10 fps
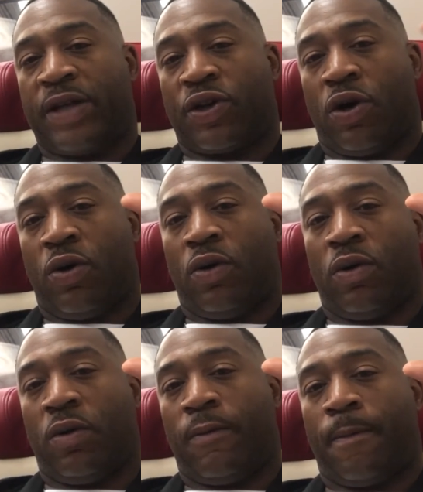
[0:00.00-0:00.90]
as a
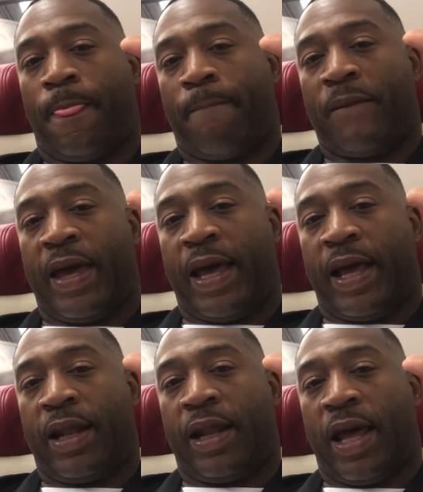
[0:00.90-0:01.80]
whole,
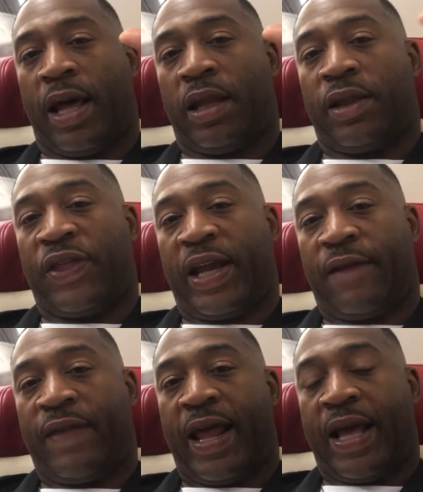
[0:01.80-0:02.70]
and
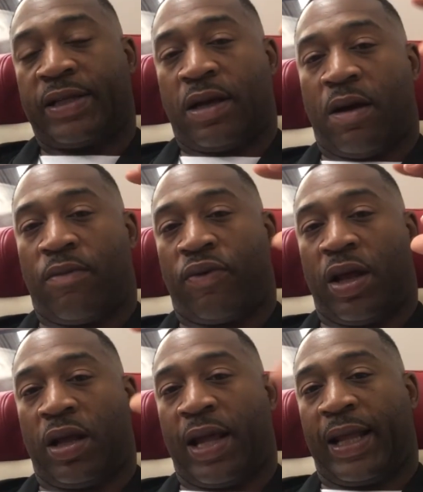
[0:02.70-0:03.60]
thinking of that as an
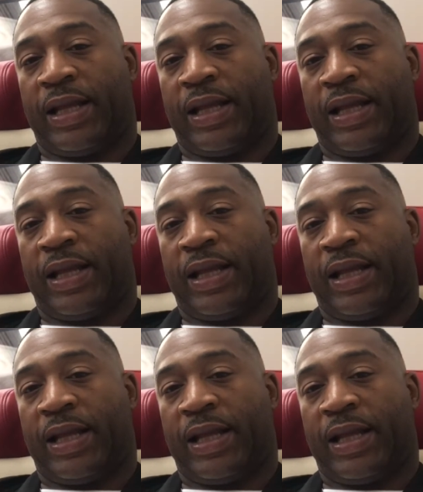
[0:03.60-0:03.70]
umbrella.